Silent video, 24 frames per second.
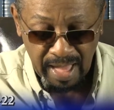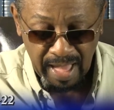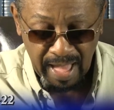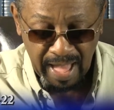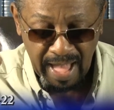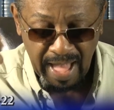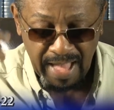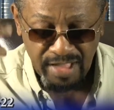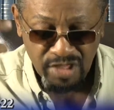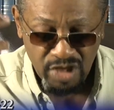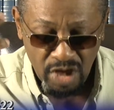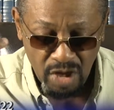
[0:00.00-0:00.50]

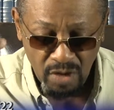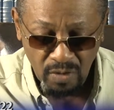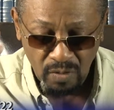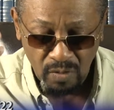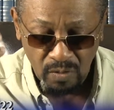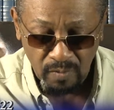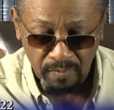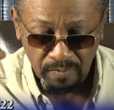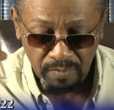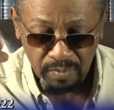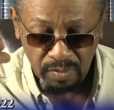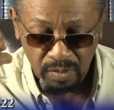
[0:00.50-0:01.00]
And
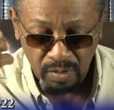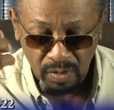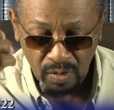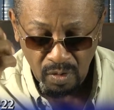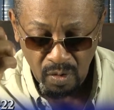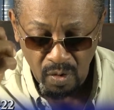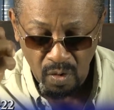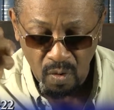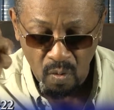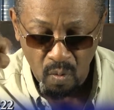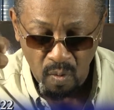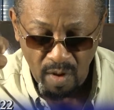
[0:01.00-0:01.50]
you,
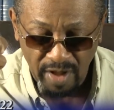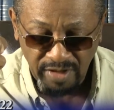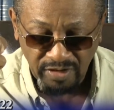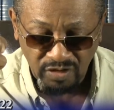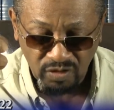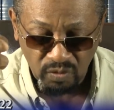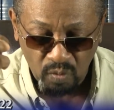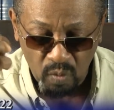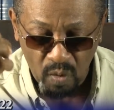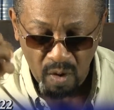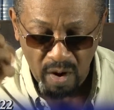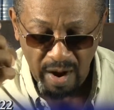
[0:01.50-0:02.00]
who
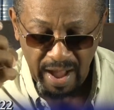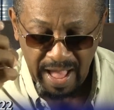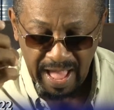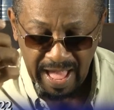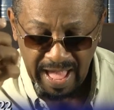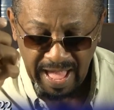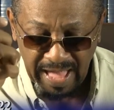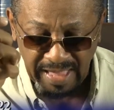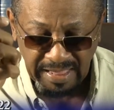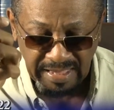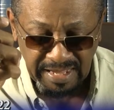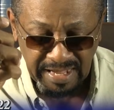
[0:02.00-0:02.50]
once were
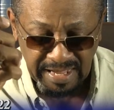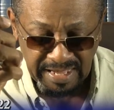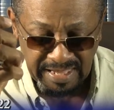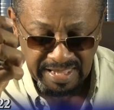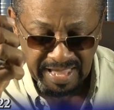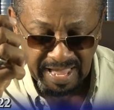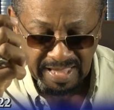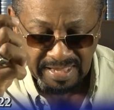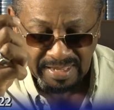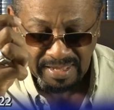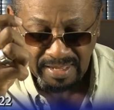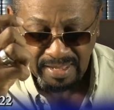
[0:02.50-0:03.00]

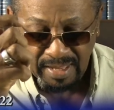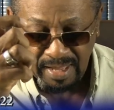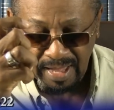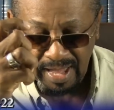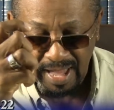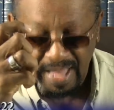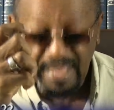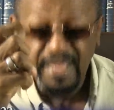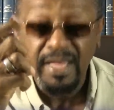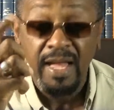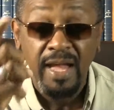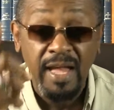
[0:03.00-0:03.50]
alienated
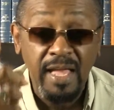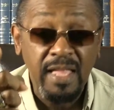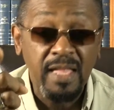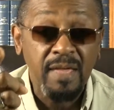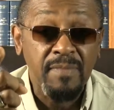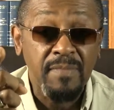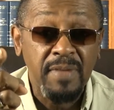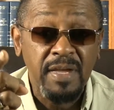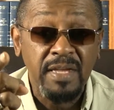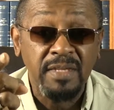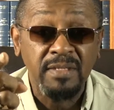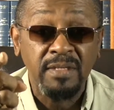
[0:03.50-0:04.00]
and
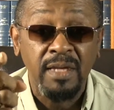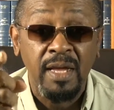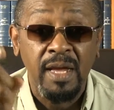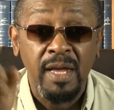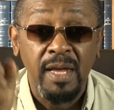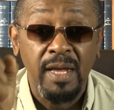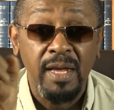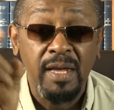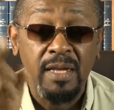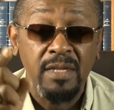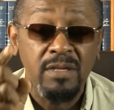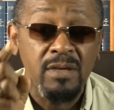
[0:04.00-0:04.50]
enemies
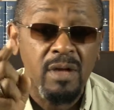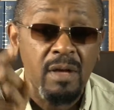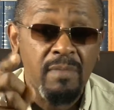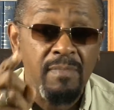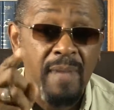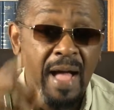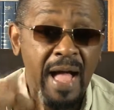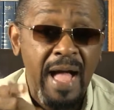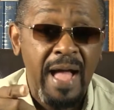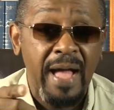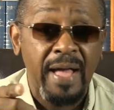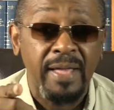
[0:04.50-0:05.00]
in your
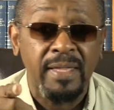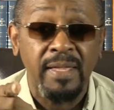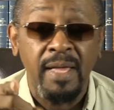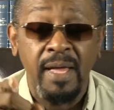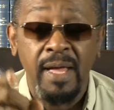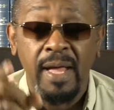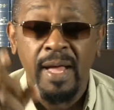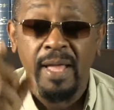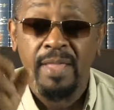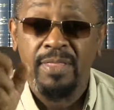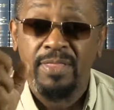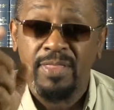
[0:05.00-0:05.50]
mind.
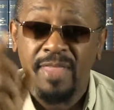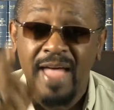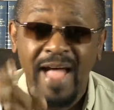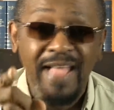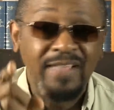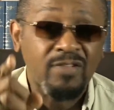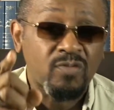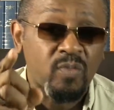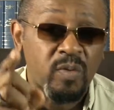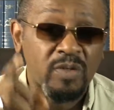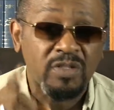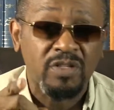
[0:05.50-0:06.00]
And
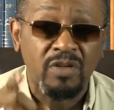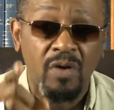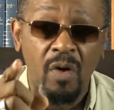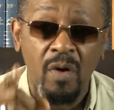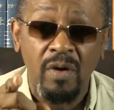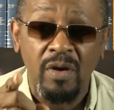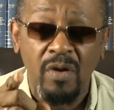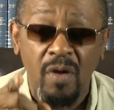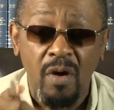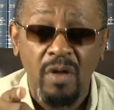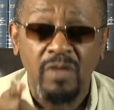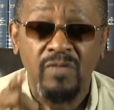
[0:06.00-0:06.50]
that's what's
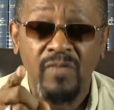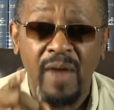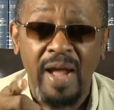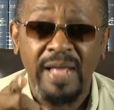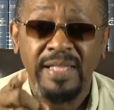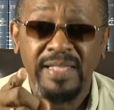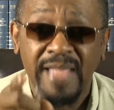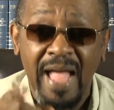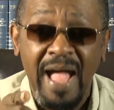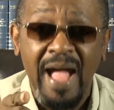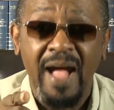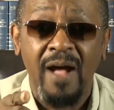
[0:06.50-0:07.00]
going on
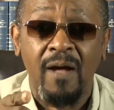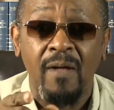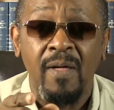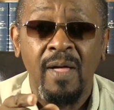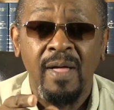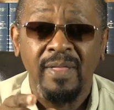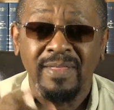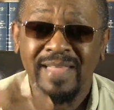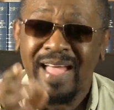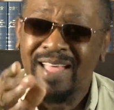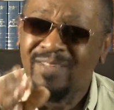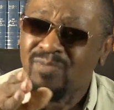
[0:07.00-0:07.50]
right now.
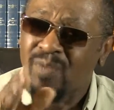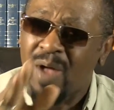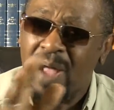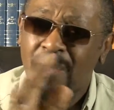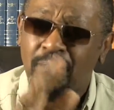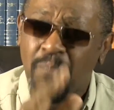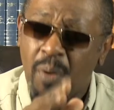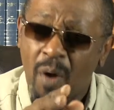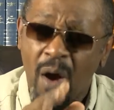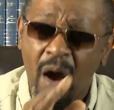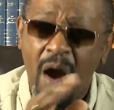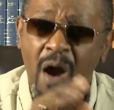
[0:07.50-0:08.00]
That's why
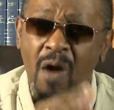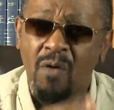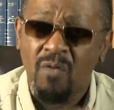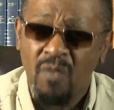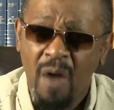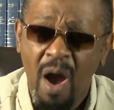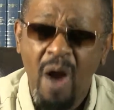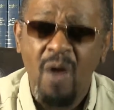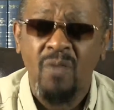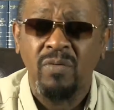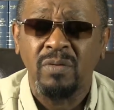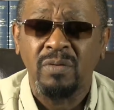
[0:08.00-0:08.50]
Paul
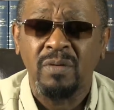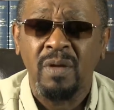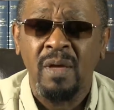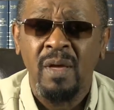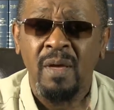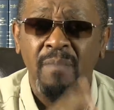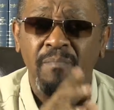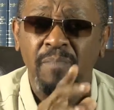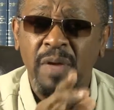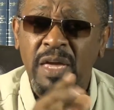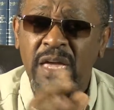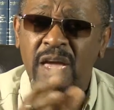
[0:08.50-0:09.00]
wrote,
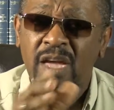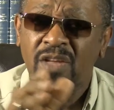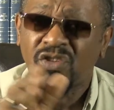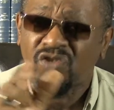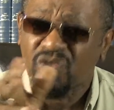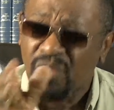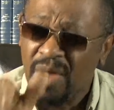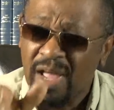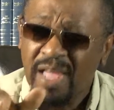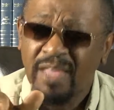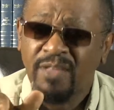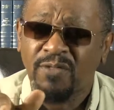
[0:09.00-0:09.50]
Be ye
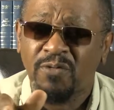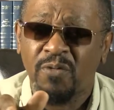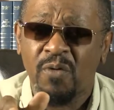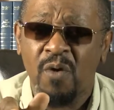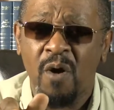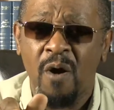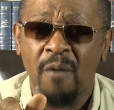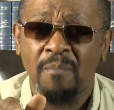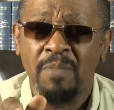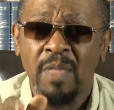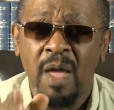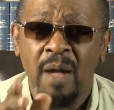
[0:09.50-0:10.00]

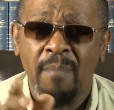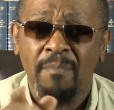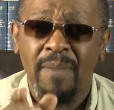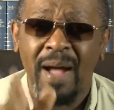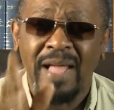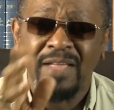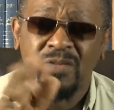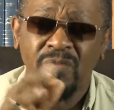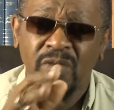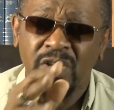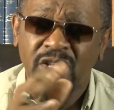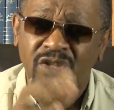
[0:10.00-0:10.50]
transformed
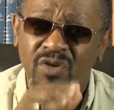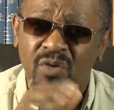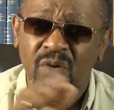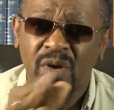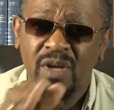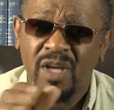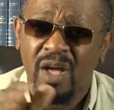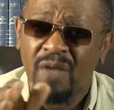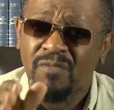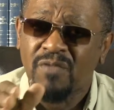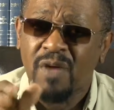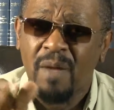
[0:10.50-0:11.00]
by the
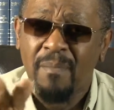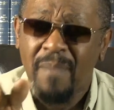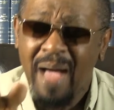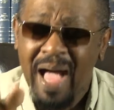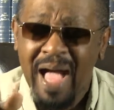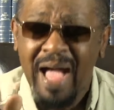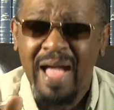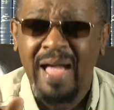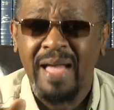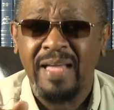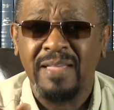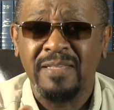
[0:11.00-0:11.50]
renewing of your
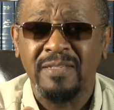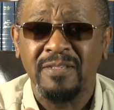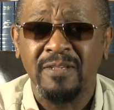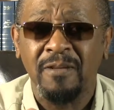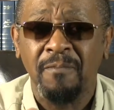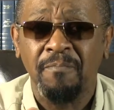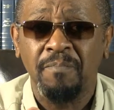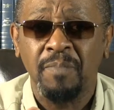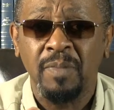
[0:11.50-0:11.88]
minds.